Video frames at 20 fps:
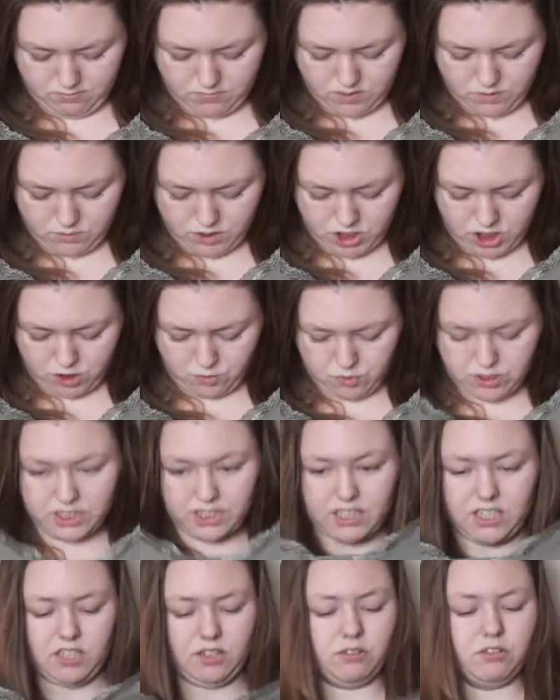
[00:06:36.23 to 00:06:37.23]
which is really
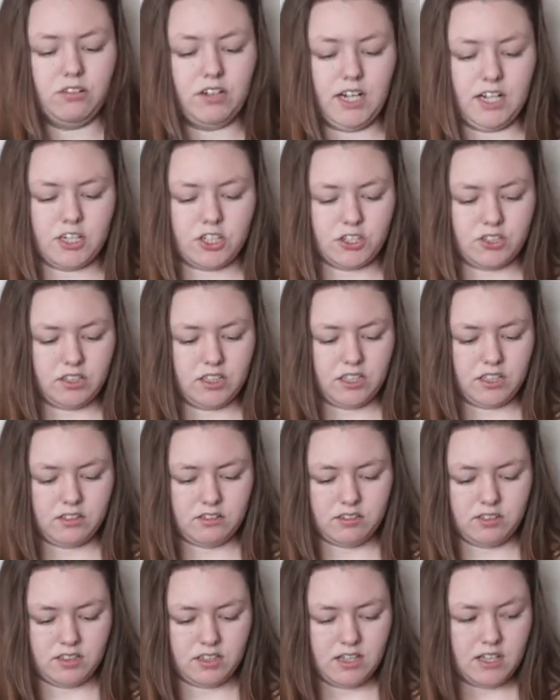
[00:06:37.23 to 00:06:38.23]
cute, actually.
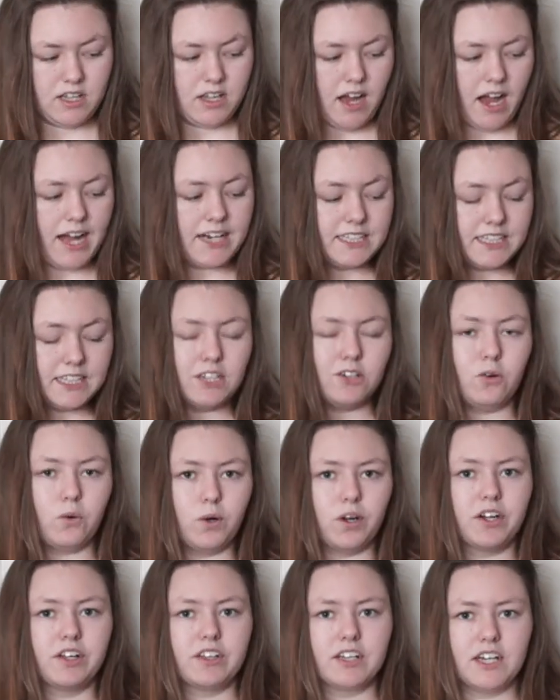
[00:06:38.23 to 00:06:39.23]
I did
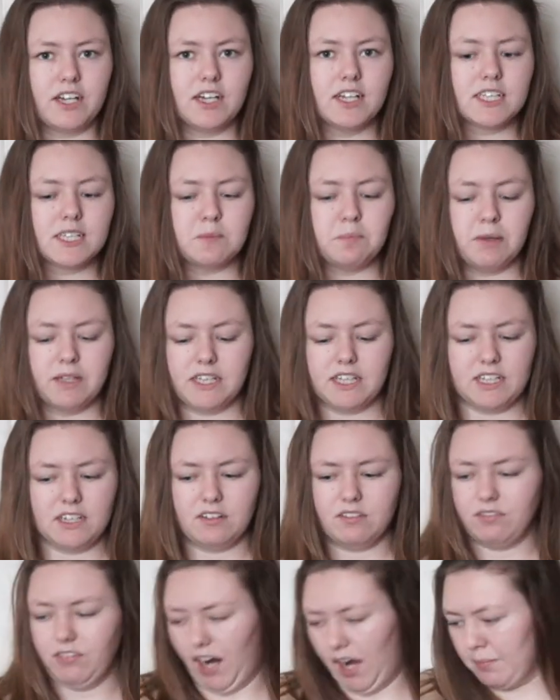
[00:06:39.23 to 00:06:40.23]
order this, but they
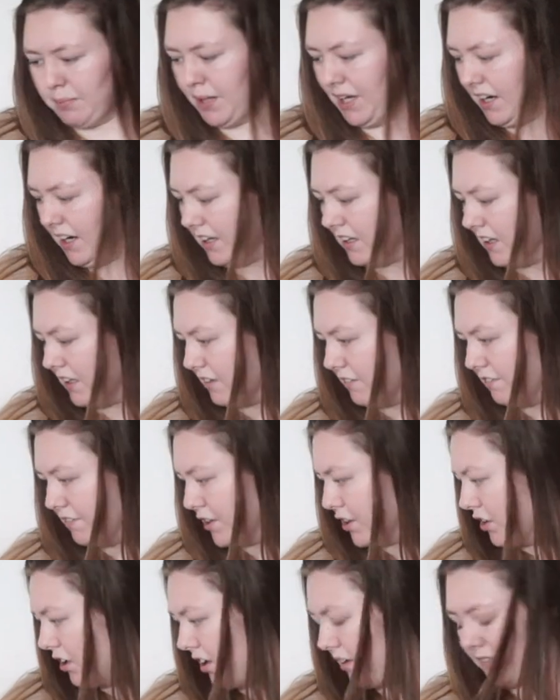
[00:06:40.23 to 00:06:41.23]
didn't wrap it, and I like
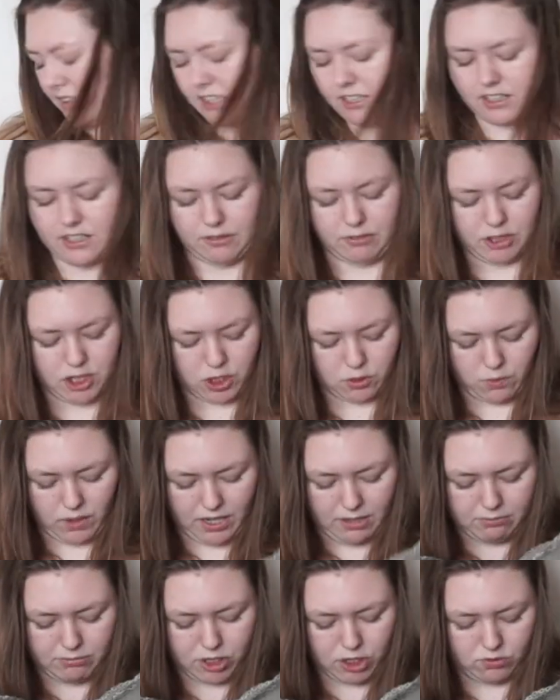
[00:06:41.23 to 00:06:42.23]
forgot it was in there, which is why
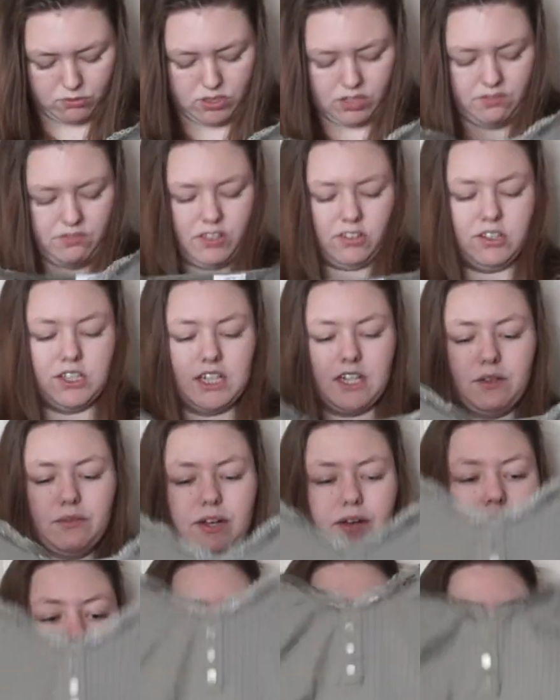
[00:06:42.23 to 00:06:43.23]
I'm so confused. Anyway,
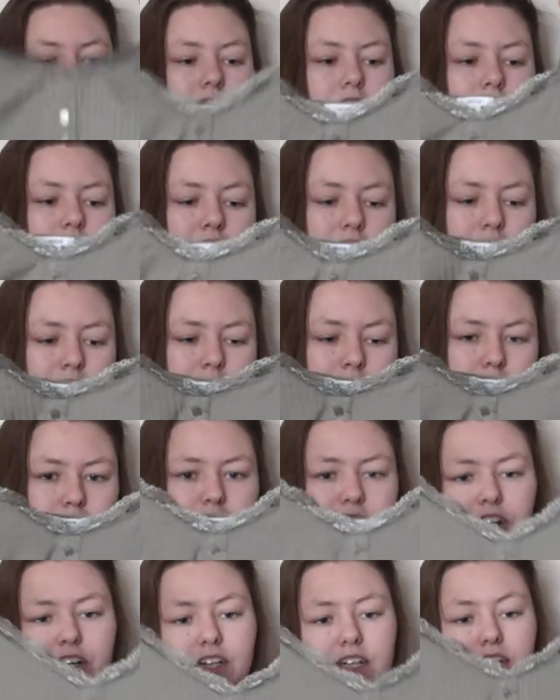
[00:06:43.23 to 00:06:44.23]

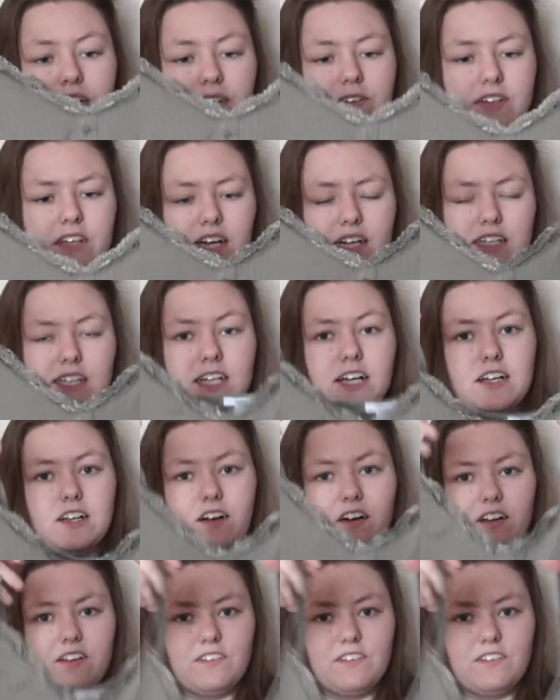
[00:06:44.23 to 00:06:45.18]
very cute. Yes, I got a